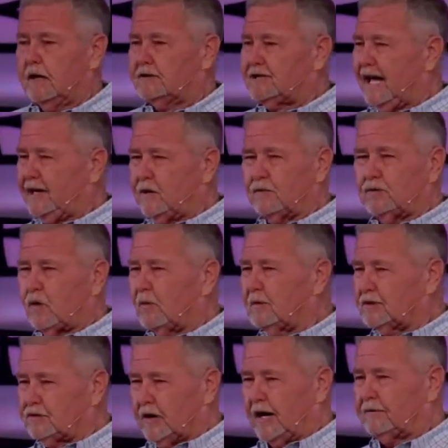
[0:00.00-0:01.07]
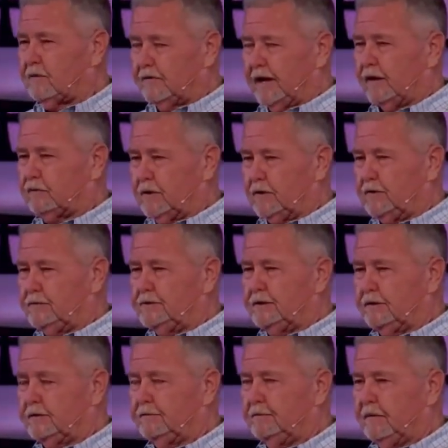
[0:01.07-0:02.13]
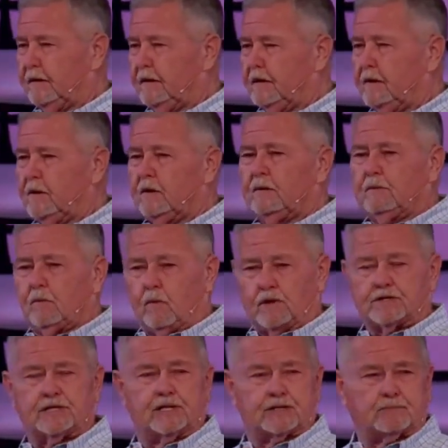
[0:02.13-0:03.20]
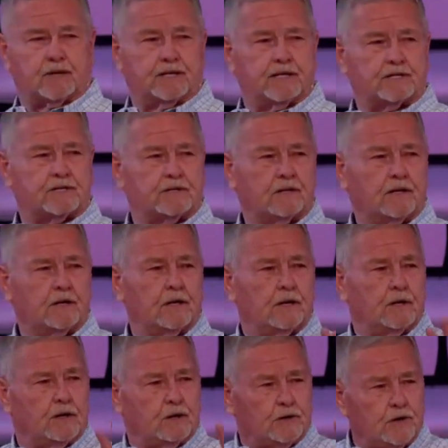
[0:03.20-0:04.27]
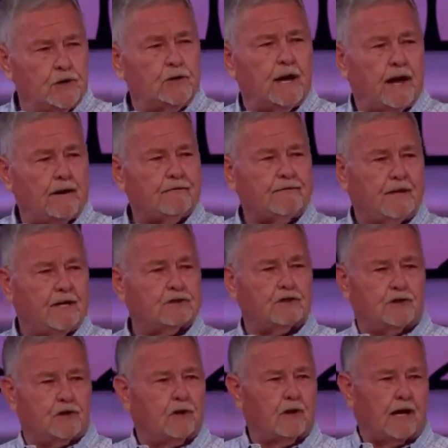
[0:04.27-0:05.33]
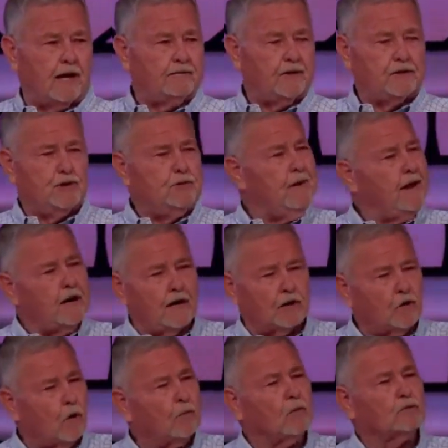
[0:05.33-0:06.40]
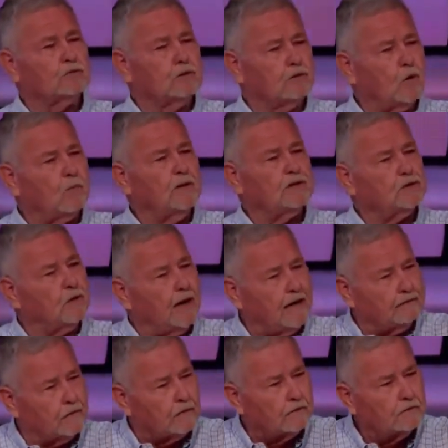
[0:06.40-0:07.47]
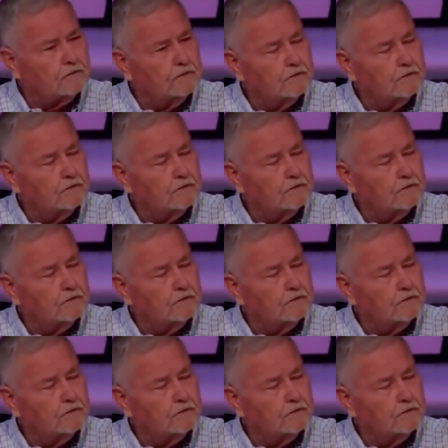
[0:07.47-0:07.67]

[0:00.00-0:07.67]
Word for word: Because I don't normally travel that road. Watch this, please. You have things in your life that you may not normal, normally travel.